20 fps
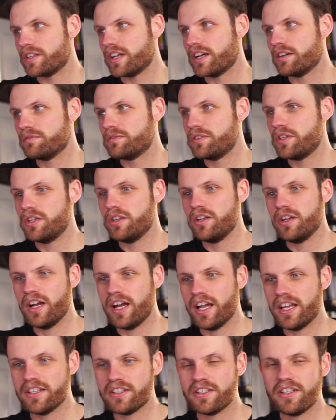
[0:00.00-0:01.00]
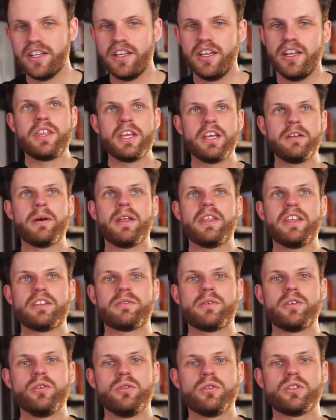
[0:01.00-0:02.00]
down for you, and think about this
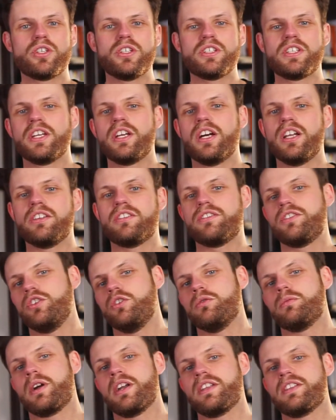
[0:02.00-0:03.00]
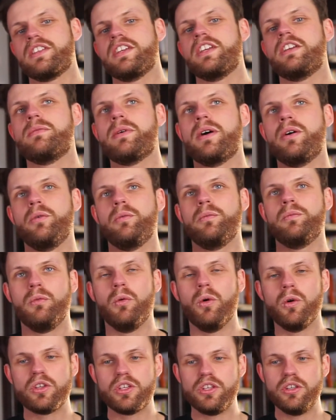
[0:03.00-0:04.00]
when you're choosing colours for your brand. Think about,
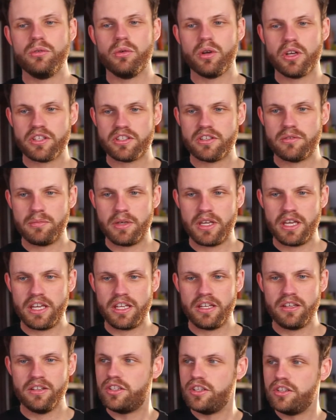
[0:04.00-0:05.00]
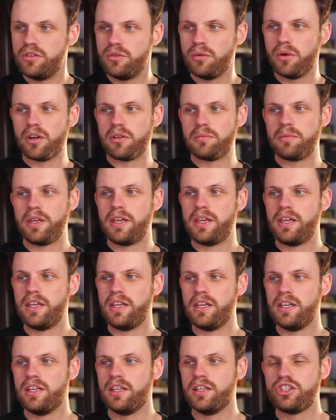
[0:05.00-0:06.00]
what do you want it to mean? Do you want to
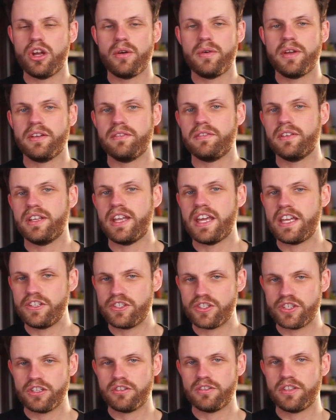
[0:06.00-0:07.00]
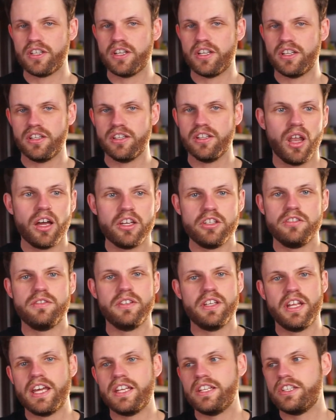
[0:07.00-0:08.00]
be showing for nature and life
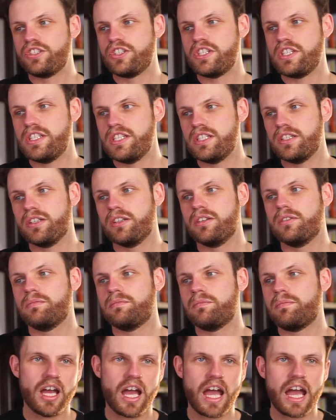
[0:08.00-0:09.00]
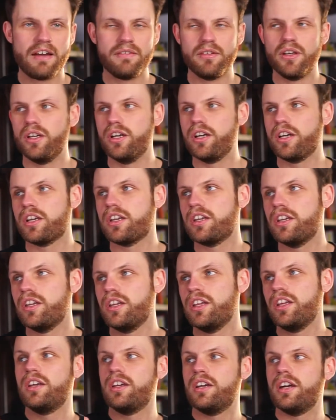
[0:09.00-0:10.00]
and energy? And have a look
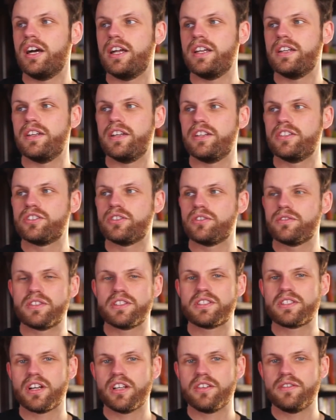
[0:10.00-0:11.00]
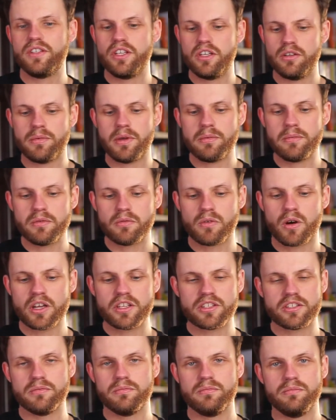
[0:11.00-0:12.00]
and sort of decide for you. Maybe
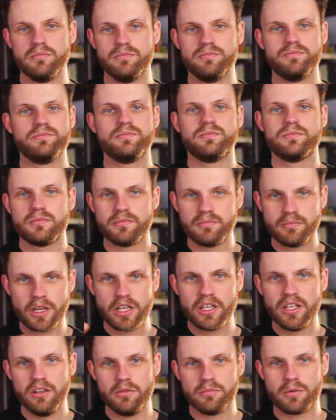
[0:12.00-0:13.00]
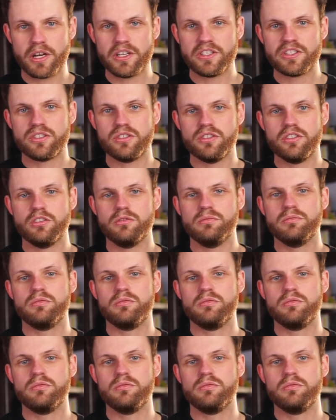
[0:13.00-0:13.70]
make a little brainstorm,